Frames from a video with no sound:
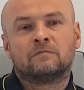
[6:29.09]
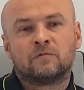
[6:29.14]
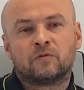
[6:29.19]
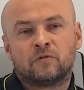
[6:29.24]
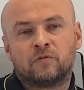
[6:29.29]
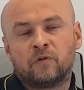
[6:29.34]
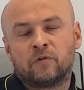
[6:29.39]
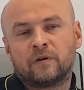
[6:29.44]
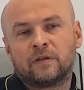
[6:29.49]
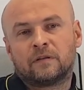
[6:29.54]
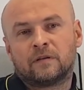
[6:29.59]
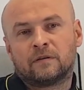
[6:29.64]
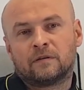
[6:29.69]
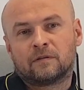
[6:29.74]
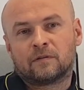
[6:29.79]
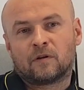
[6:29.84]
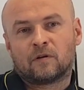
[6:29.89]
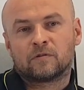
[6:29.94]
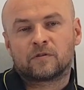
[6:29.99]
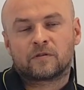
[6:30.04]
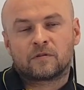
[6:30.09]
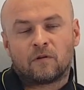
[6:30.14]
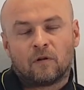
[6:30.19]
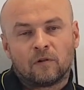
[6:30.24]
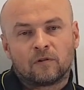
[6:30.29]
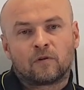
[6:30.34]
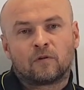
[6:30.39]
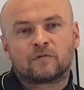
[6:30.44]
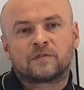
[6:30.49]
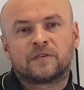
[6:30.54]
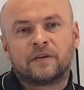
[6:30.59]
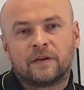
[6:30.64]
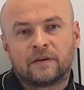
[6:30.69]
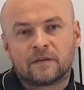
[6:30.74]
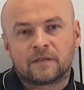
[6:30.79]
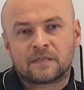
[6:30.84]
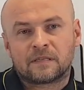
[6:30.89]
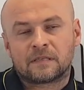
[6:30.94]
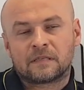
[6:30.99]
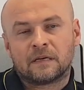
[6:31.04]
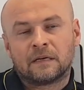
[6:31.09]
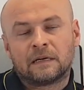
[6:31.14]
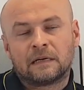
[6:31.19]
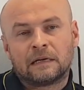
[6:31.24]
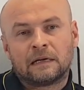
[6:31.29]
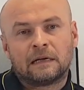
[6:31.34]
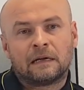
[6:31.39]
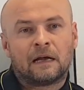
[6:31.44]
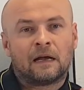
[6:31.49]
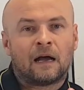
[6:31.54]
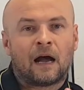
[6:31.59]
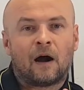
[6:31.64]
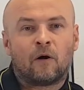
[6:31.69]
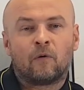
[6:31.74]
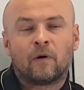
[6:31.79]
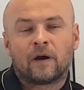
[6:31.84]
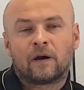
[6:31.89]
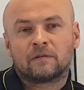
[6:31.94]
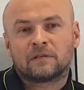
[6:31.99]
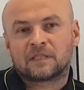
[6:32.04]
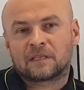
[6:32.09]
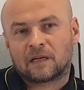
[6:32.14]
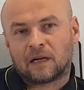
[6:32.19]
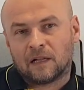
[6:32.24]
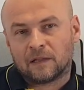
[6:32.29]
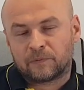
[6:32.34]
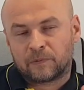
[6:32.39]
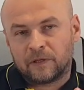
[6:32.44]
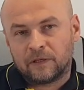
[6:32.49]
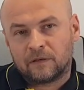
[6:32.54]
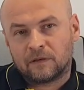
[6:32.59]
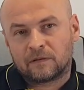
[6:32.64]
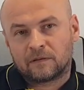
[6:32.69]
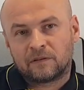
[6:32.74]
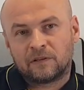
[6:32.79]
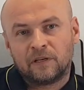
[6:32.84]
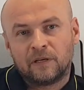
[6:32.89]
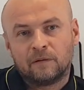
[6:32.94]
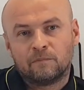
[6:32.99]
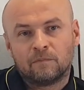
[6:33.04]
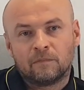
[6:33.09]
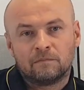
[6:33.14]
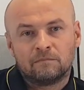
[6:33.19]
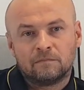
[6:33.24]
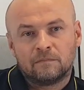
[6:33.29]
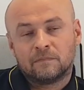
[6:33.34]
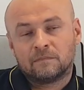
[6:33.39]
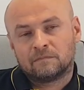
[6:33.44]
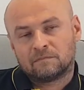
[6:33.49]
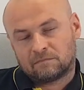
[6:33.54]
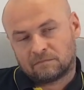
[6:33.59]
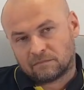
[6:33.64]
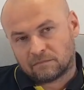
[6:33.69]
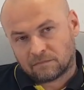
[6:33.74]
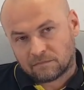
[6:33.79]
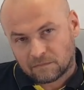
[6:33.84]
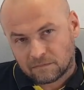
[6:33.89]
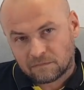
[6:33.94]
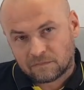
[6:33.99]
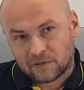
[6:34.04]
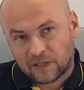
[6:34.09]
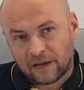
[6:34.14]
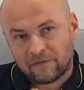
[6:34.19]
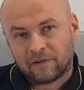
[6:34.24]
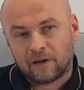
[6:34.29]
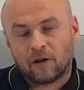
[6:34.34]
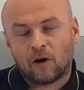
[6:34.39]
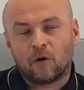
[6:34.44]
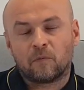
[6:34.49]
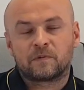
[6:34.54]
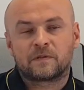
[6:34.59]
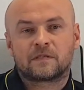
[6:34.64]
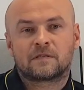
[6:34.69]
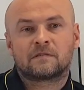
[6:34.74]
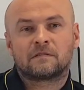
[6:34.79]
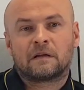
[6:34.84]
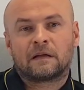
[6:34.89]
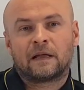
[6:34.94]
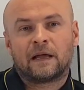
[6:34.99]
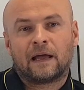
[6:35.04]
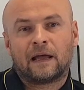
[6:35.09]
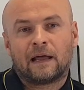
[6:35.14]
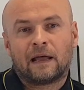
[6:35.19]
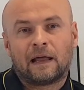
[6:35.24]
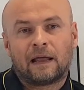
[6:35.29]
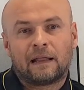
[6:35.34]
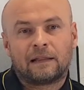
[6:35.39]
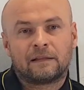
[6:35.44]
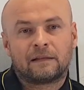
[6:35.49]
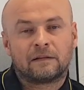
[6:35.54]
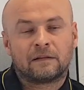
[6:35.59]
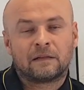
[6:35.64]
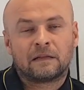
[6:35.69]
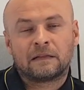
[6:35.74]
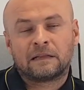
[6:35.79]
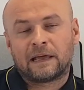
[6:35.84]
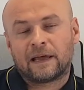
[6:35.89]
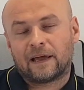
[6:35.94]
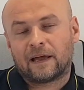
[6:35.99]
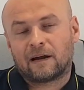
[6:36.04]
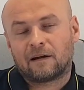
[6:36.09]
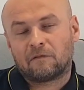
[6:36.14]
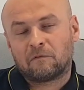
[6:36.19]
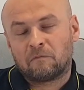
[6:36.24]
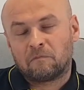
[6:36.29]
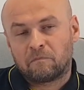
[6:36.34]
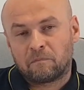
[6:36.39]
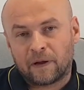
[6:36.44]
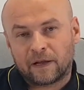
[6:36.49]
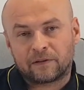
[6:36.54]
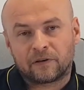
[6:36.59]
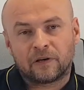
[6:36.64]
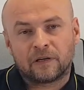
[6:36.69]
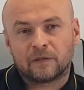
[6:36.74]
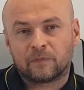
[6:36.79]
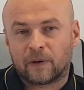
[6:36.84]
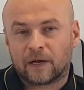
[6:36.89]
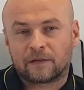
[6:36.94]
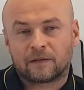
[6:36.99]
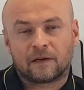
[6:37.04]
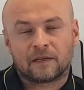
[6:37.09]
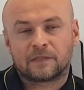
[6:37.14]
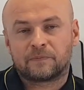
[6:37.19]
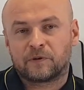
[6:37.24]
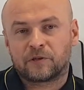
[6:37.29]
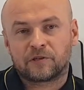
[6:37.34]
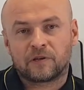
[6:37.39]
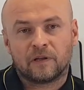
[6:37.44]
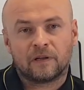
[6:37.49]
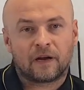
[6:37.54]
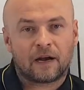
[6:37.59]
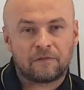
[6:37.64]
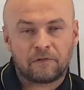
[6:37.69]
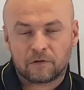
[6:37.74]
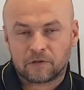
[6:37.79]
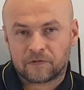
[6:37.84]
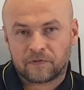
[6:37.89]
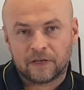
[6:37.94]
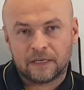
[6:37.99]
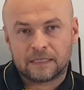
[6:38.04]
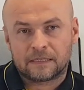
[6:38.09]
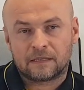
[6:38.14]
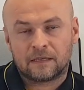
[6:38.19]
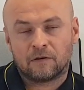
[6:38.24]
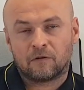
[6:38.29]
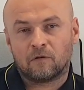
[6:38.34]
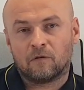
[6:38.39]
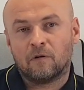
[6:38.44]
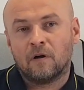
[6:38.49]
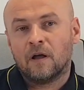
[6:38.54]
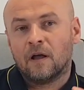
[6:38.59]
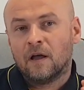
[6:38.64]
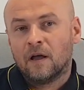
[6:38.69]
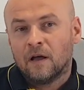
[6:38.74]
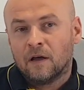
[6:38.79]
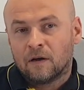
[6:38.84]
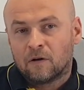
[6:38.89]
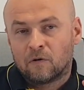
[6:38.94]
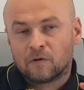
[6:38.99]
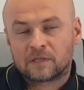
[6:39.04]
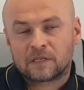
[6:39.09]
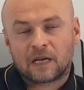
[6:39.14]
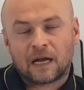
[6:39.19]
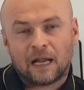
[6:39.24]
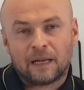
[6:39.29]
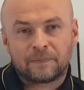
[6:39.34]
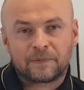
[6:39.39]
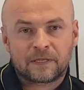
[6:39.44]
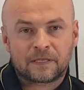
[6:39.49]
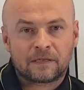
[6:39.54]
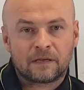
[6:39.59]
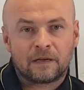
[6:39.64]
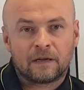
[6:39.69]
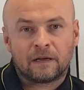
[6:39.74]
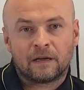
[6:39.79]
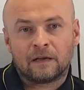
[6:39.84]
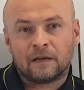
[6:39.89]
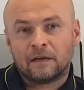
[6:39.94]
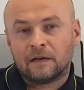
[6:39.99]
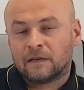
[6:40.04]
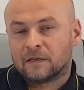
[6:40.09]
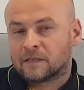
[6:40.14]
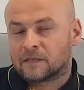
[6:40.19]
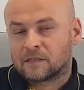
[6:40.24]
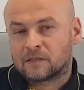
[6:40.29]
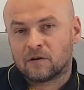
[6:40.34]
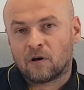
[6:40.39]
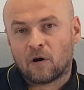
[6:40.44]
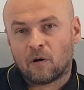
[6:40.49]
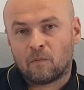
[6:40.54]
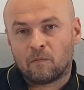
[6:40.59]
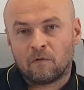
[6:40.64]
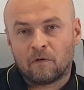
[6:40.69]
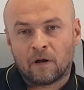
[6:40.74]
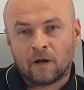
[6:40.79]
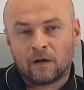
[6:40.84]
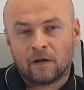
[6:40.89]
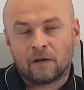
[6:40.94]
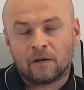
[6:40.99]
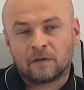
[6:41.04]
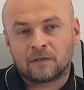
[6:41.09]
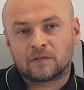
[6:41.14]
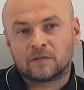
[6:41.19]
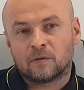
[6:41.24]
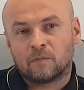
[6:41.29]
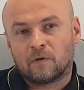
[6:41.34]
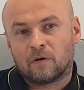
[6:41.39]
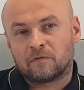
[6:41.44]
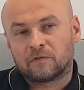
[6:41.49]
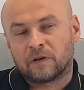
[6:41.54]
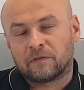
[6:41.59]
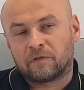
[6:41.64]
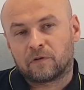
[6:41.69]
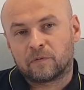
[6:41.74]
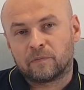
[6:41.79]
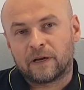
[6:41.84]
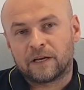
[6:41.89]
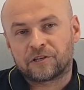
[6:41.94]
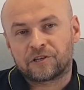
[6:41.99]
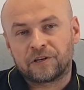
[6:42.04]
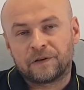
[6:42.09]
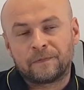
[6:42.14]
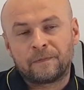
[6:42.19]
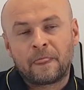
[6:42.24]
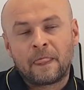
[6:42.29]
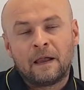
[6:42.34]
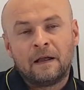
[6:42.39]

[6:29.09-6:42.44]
during all those years, our sculpting team develops, and they are better and better, especially Rafał Szwelicki, who sculpts some of the formation.